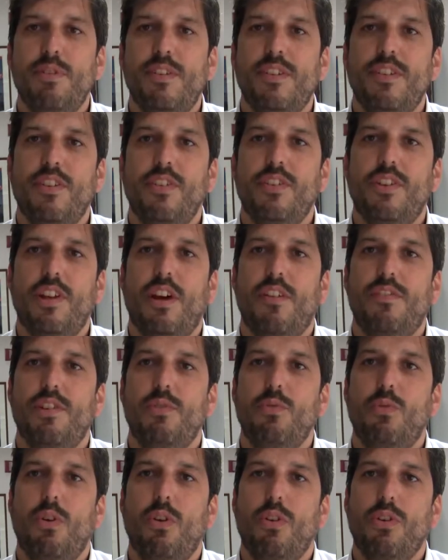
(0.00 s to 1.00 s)
President of the
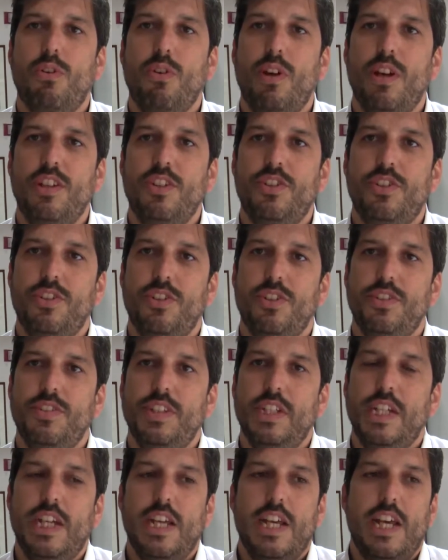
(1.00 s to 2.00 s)
World Coalition.
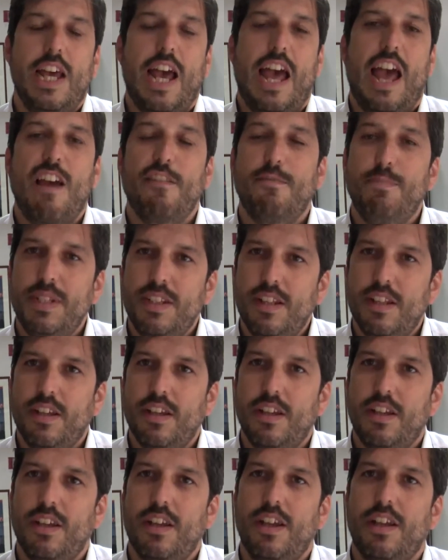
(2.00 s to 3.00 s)
I've been
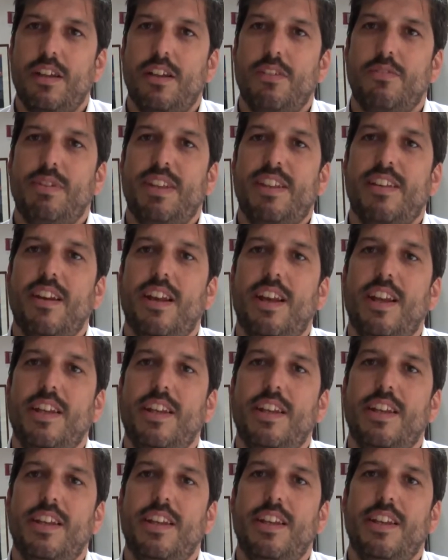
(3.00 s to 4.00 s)

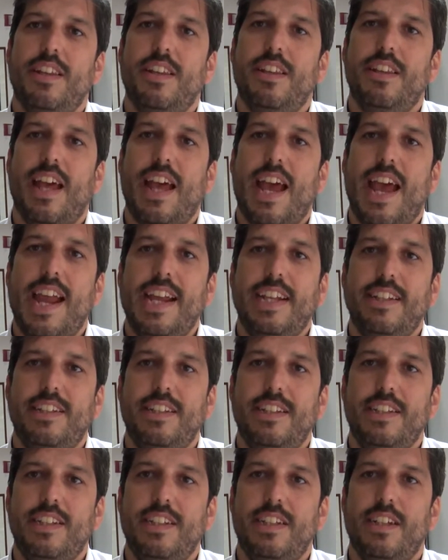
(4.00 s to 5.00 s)
recently in
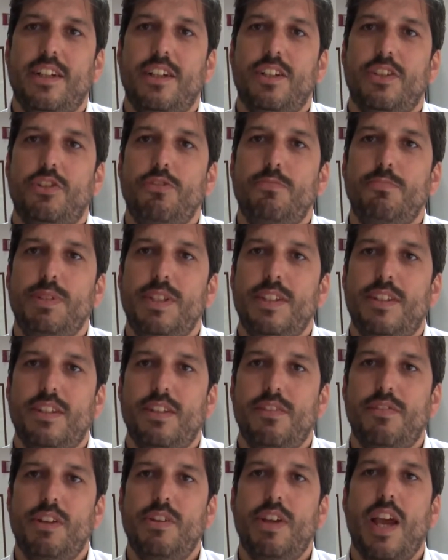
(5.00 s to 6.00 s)
Haiti to meet
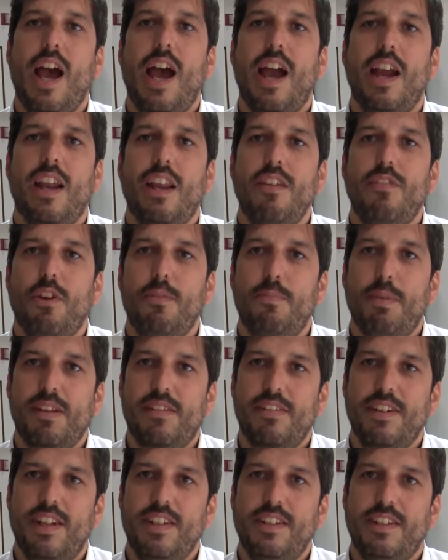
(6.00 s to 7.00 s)
very high-level
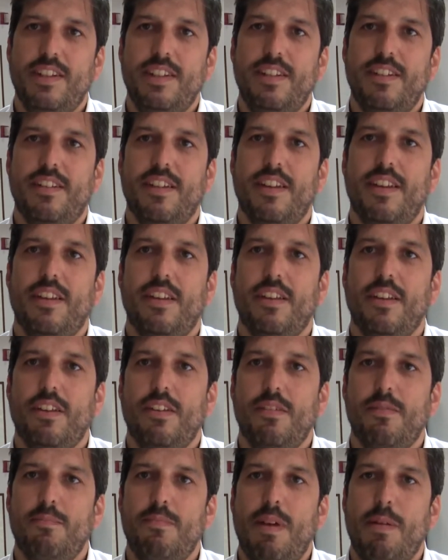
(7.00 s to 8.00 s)
personalities and
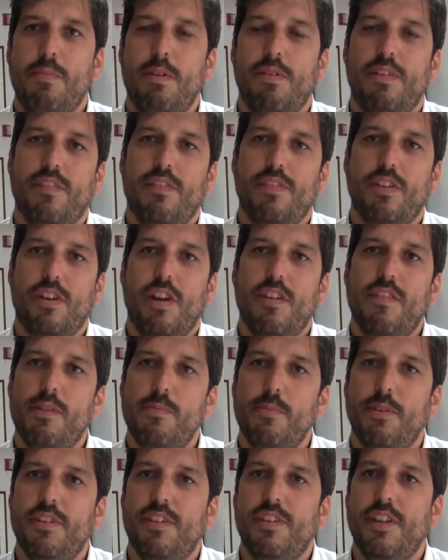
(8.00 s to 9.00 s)
members of the
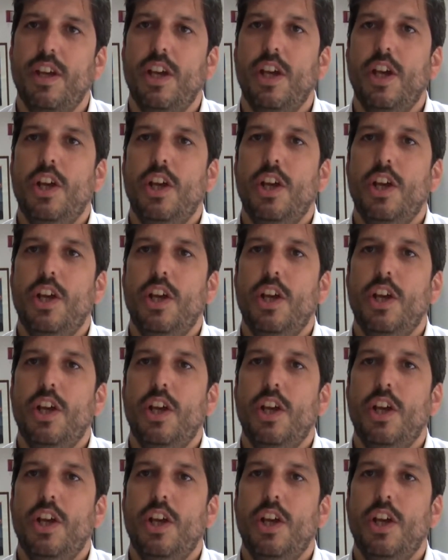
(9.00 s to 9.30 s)
government